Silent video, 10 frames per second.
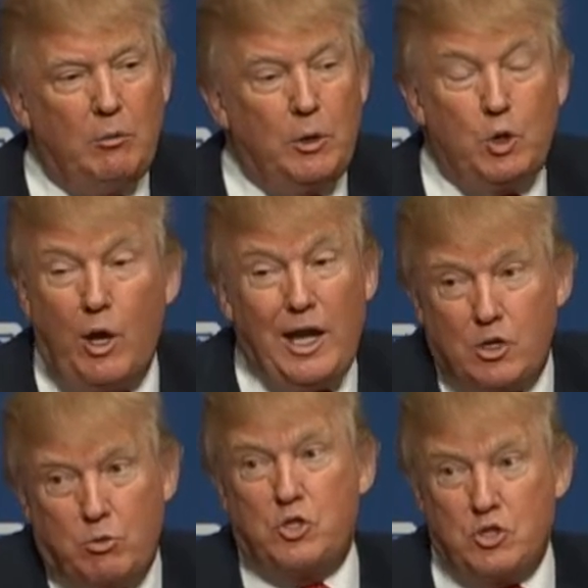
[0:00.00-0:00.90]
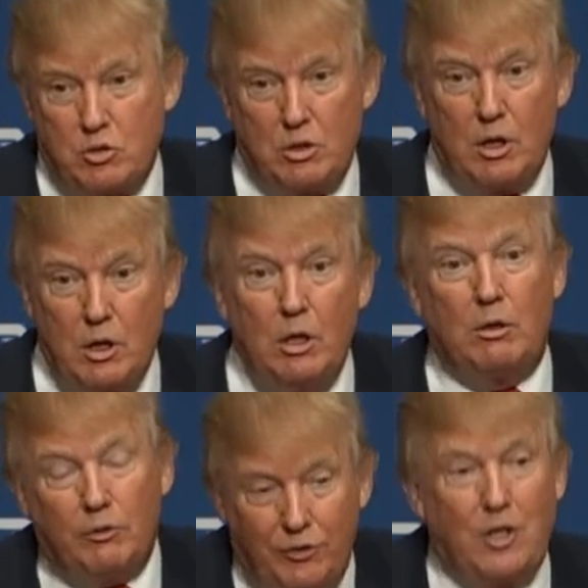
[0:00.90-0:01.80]
Petraeus was,
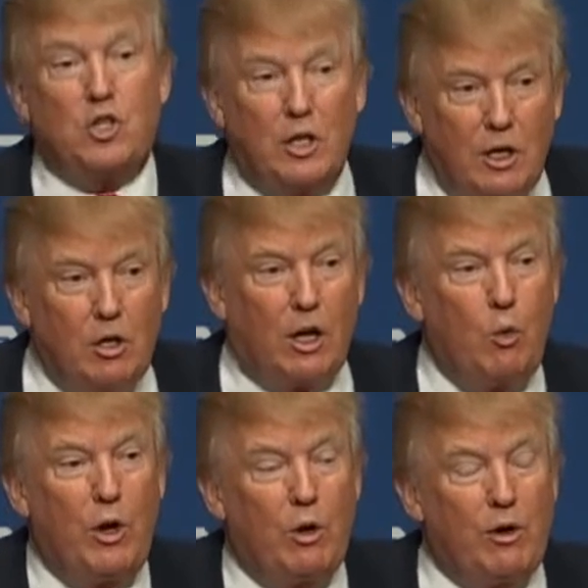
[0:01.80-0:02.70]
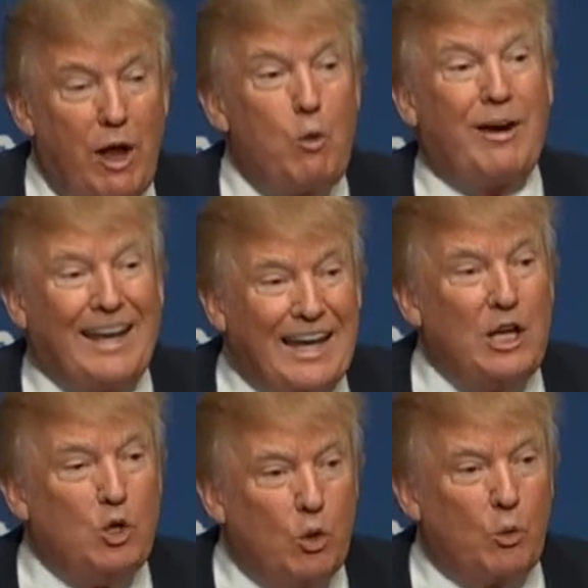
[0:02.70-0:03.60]
essentially, look, I don't want to get
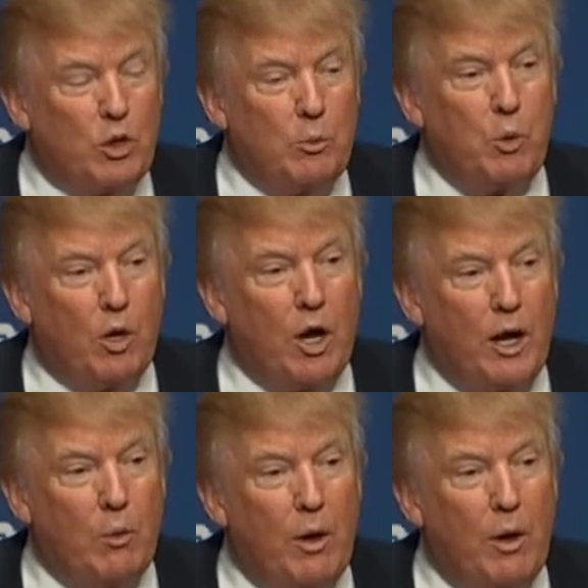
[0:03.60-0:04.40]
into it with the poor guy.